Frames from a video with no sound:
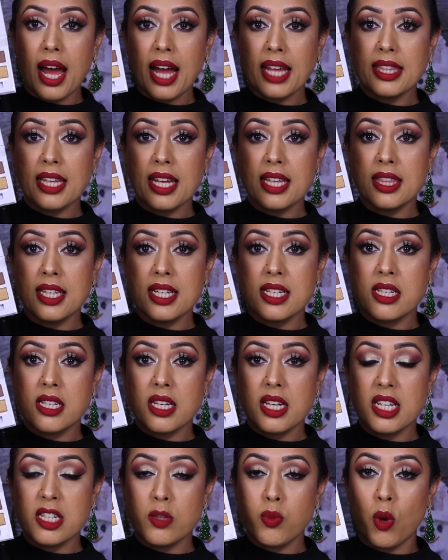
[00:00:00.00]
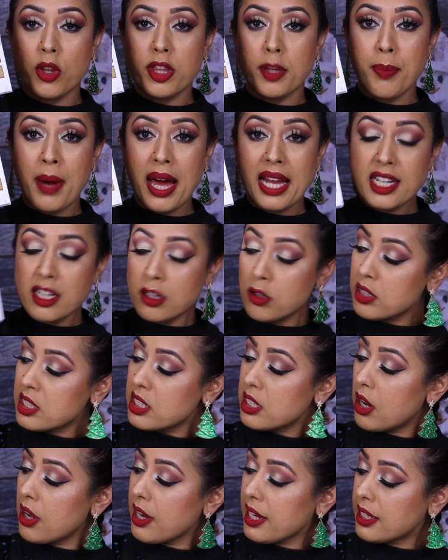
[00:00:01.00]
And then this is what the palette
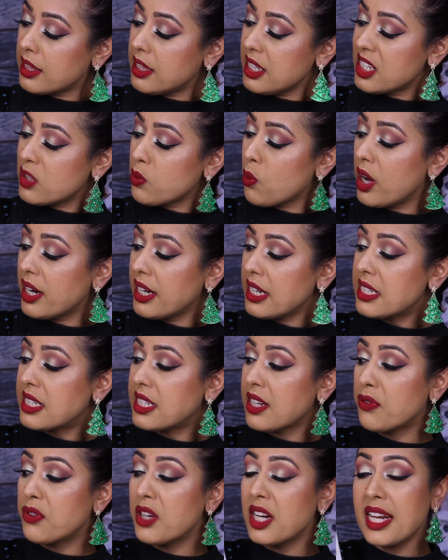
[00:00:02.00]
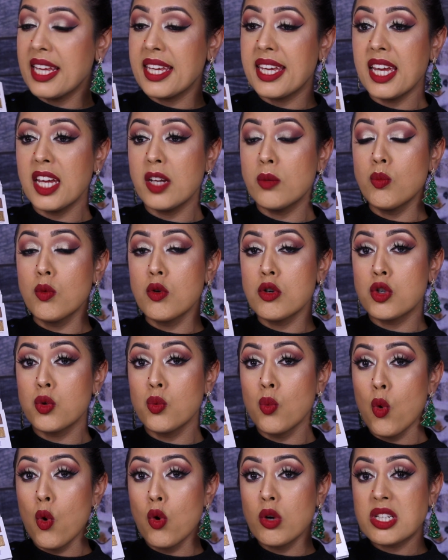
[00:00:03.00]
looks like. This one is definitely geared more
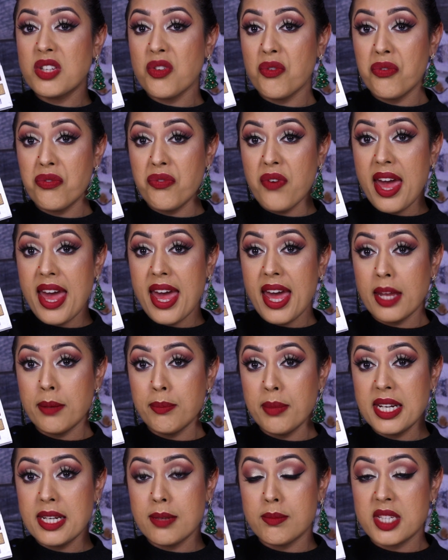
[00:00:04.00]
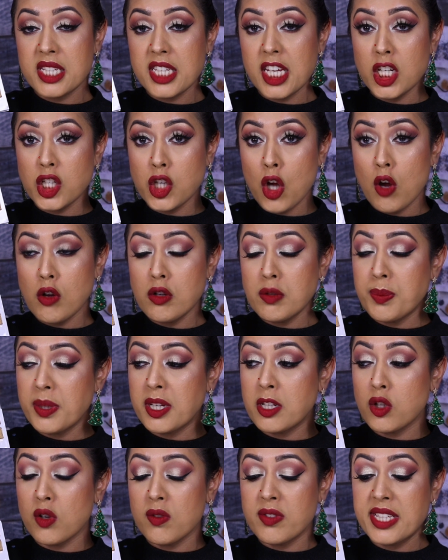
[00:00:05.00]
towards fair and medium skin tones
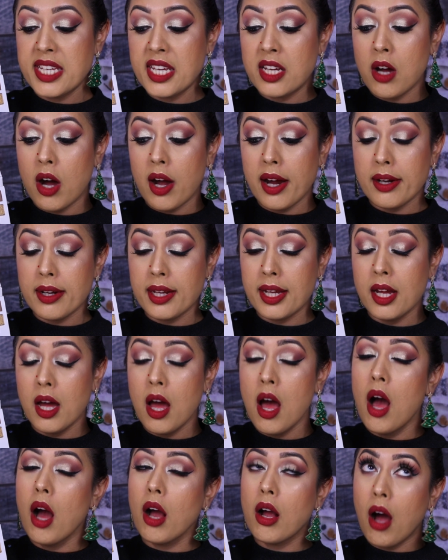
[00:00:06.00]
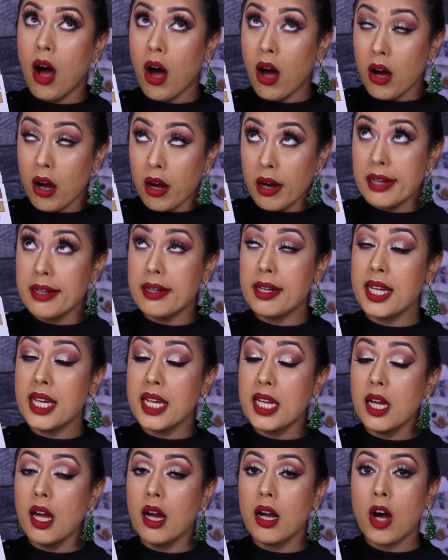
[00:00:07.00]
because obviously Kylie,
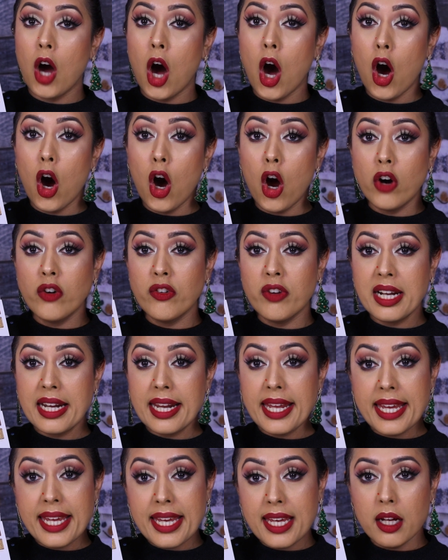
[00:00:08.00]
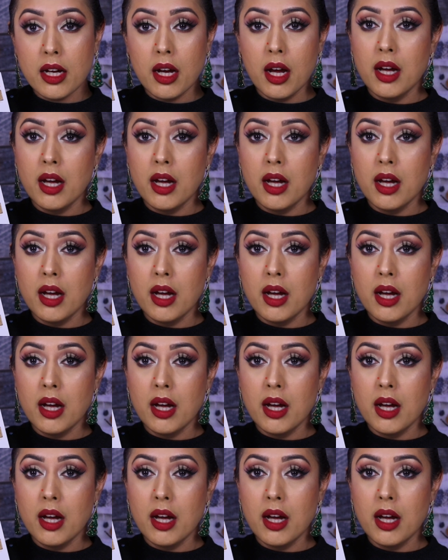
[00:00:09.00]
Kylie, Carli